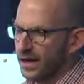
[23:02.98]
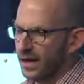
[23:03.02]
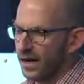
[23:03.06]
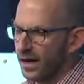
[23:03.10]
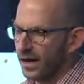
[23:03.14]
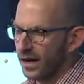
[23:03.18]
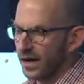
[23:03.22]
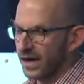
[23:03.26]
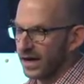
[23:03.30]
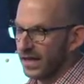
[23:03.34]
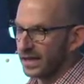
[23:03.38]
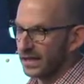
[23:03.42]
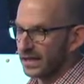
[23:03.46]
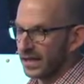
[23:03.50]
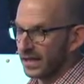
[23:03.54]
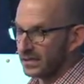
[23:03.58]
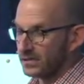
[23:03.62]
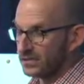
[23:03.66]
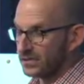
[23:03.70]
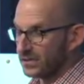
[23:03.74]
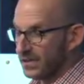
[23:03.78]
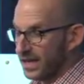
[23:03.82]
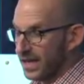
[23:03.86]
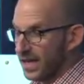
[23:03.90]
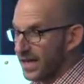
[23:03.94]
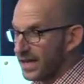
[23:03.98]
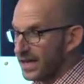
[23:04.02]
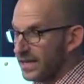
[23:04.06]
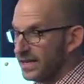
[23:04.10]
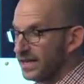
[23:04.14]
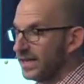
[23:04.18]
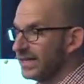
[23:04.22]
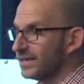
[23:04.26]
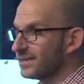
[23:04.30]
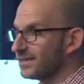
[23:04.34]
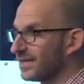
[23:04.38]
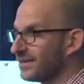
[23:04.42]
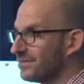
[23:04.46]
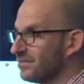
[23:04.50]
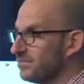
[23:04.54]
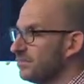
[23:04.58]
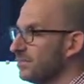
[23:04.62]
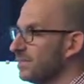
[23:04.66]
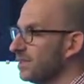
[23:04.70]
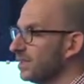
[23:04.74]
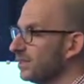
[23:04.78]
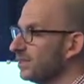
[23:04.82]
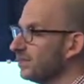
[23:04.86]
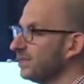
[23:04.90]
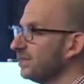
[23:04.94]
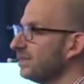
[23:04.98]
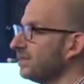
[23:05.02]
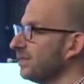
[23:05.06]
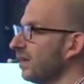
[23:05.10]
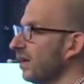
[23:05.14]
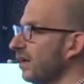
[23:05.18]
and today it's a $1 million